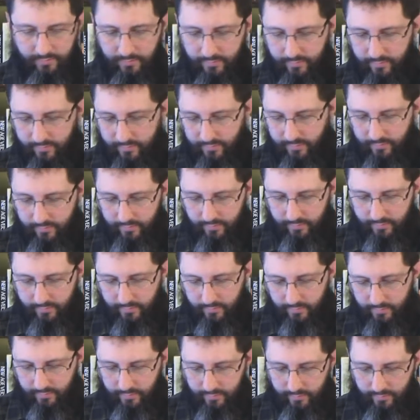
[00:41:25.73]

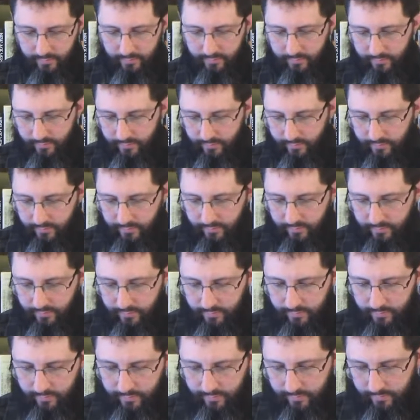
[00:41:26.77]

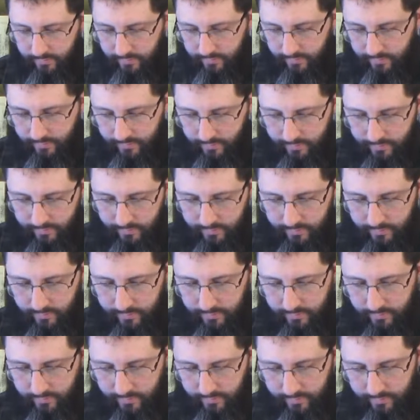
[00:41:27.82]

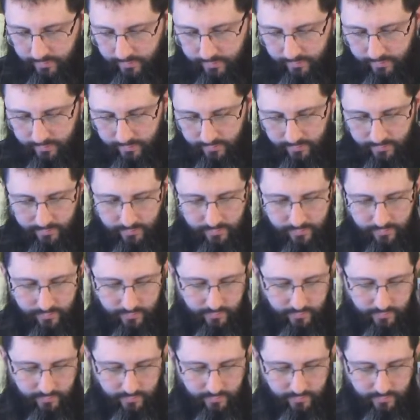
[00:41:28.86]
Nothing is said.